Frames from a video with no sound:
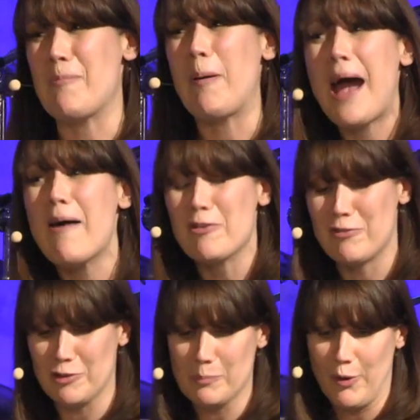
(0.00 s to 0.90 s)

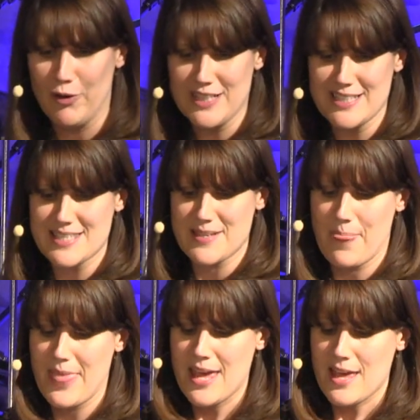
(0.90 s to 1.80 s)
powerful point
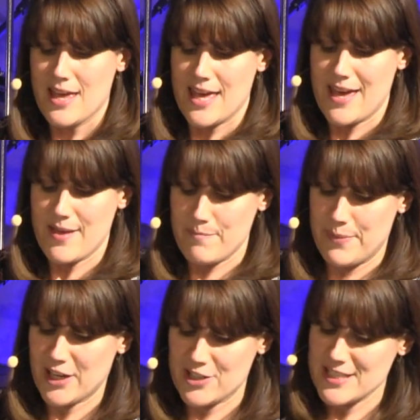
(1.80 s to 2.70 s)

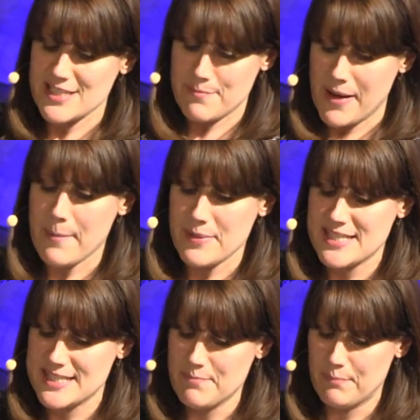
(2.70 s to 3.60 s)
because it might be
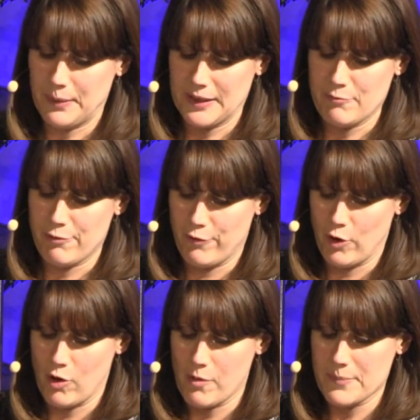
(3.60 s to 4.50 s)
simple in
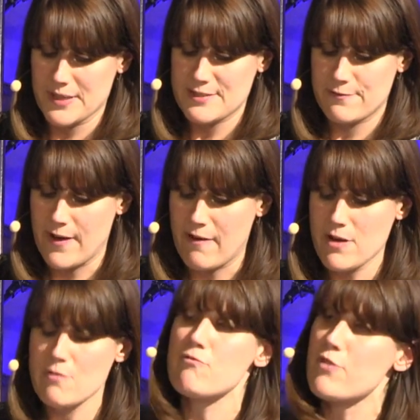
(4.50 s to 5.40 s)
form, but it's
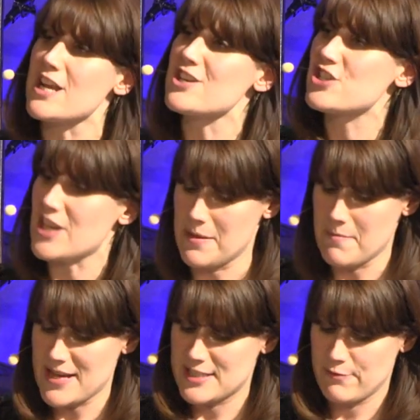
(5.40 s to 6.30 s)
very rich in
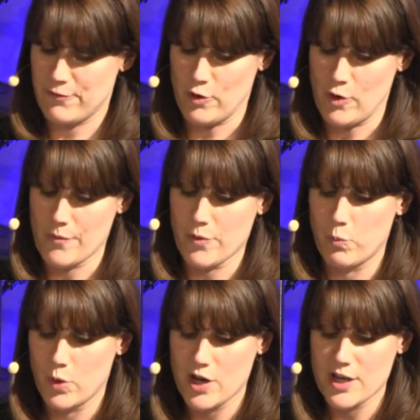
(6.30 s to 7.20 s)
metaphor, the
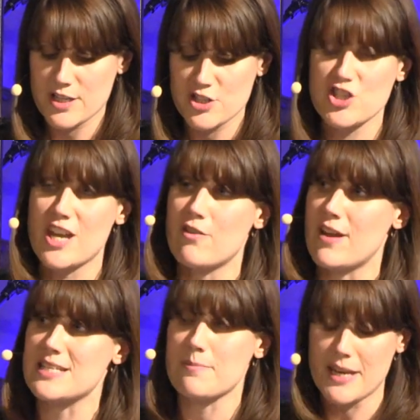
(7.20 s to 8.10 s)
work has
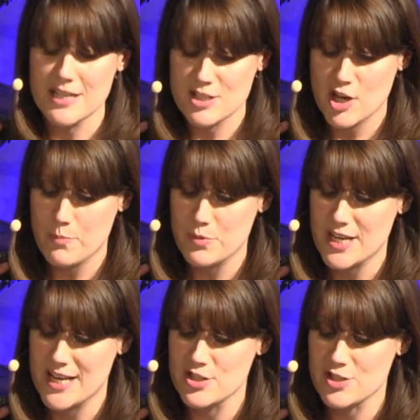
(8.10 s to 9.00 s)
generated many
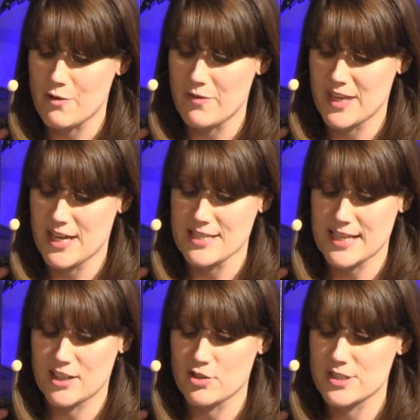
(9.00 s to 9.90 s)
interpretations over the years
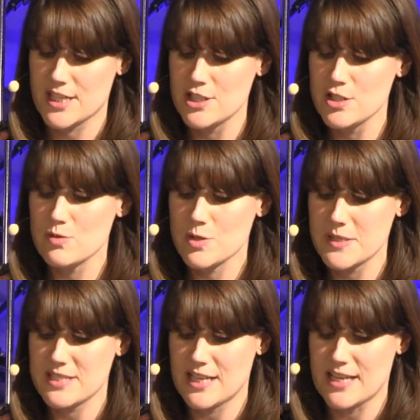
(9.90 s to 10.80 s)
and continue to be
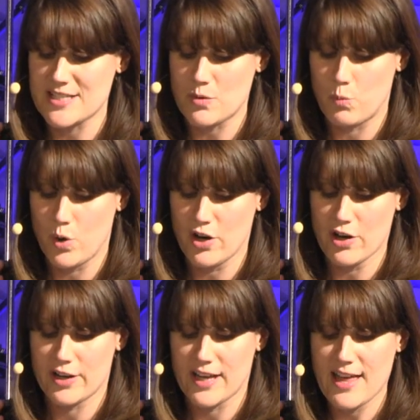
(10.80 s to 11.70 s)
seen as a
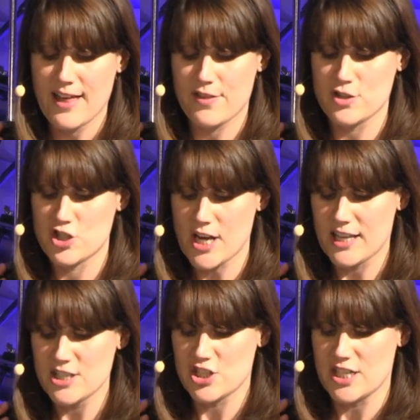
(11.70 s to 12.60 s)
work that
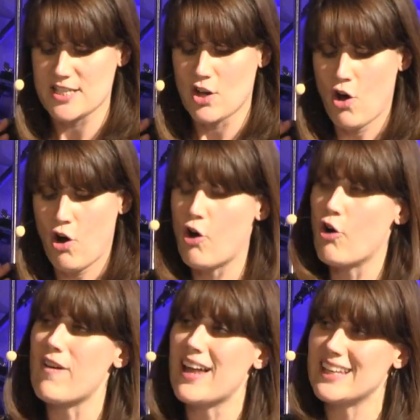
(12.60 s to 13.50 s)
challenges
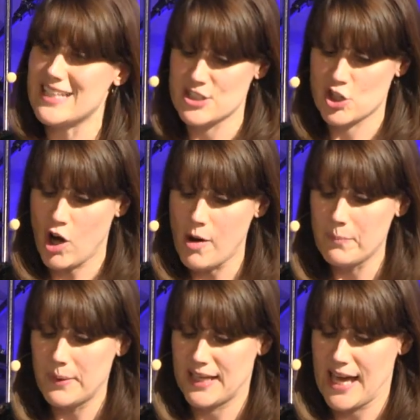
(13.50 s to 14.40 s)
or at least
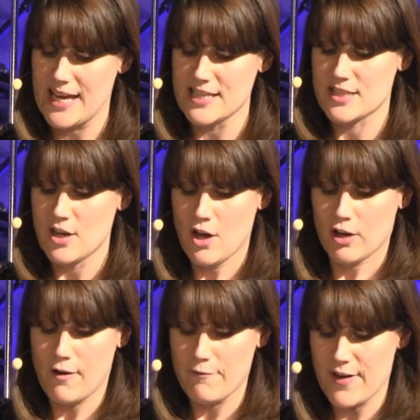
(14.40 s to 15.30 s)
complicates
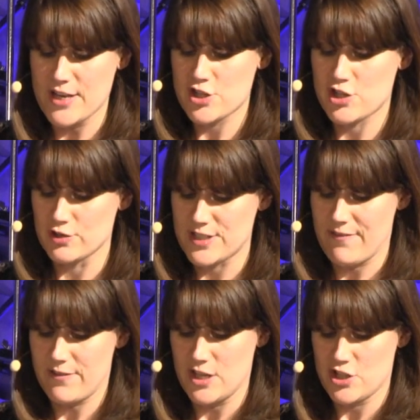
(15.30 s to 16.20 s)
conventional
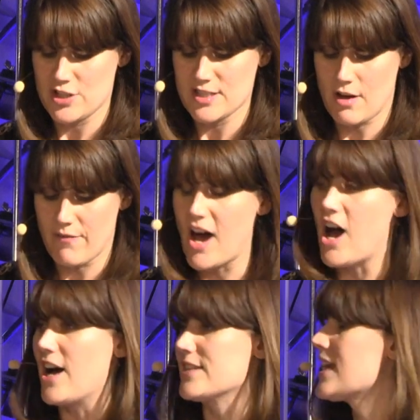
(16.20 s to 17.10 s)
definitions of art.